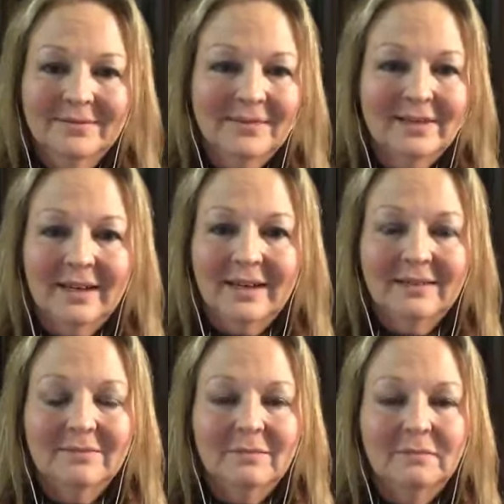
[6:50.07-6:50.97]
Right?
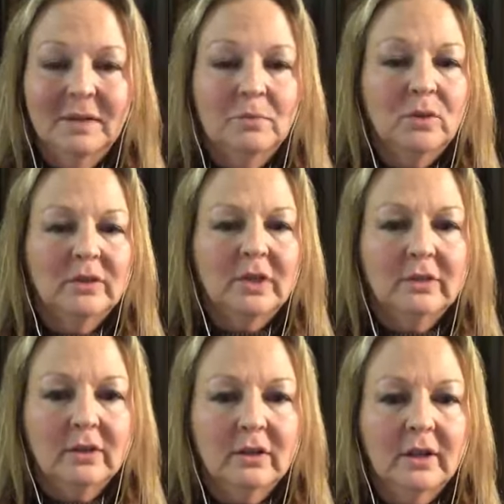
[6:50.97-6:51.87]
Be more
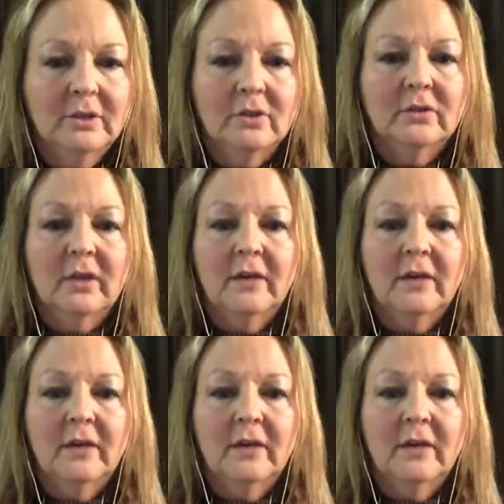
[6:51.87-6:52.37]
gentle on yourself.